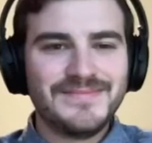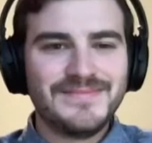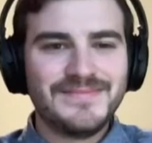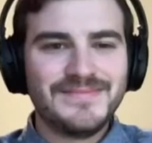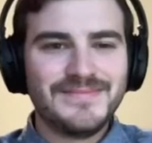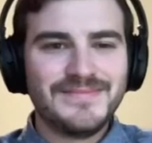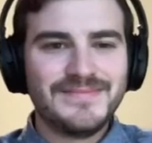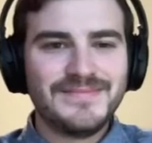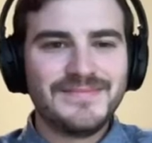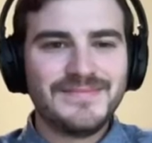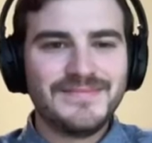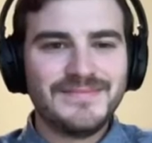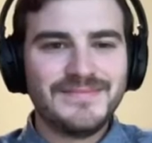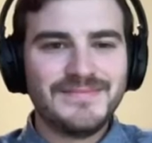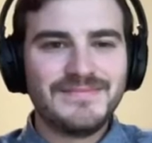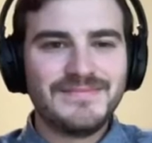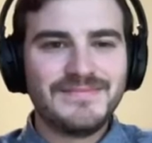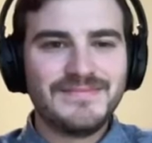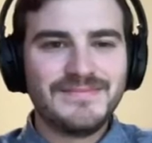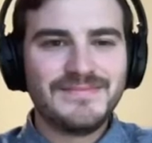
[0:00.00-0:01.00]

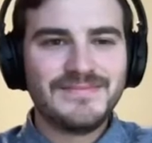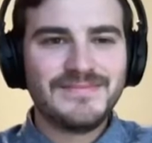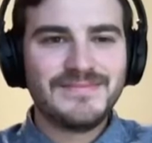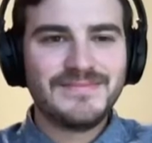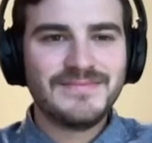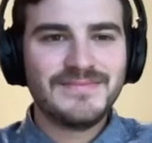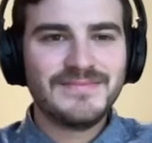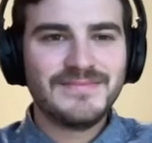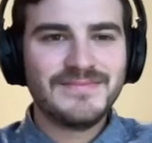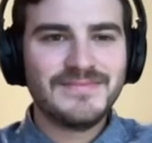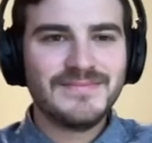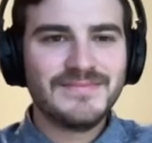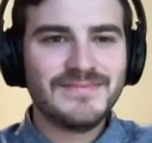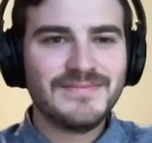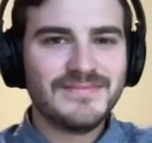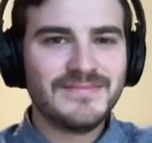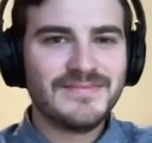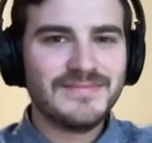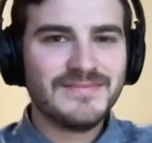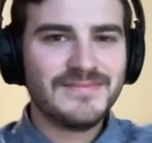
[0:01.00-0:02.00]

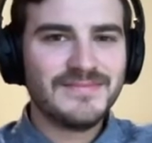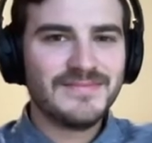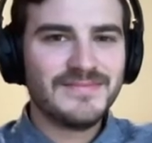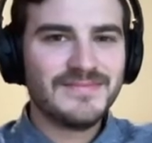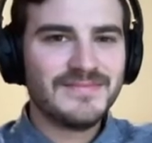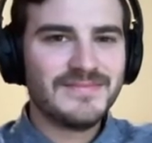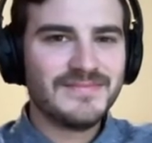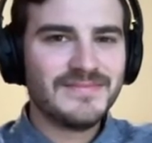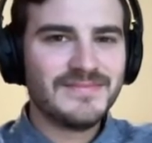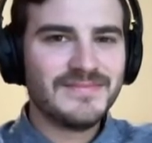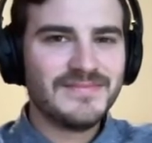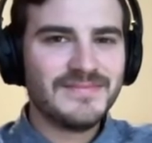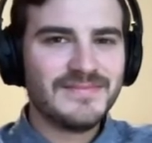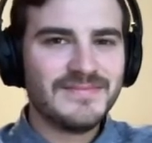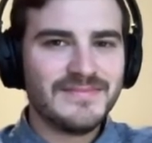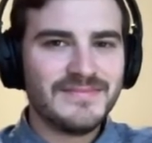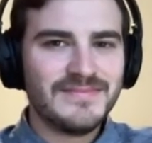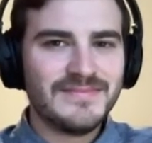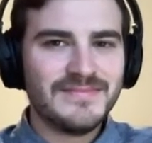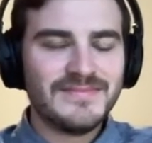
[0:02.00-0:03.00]

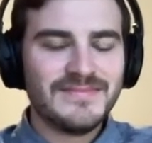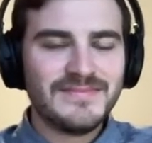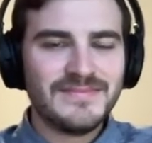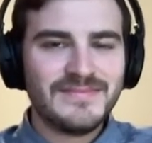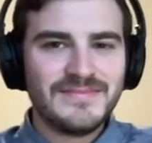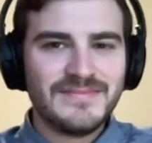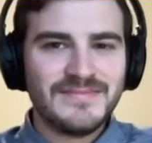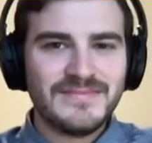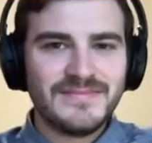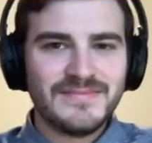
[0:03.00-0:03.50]
The person shown says nothing.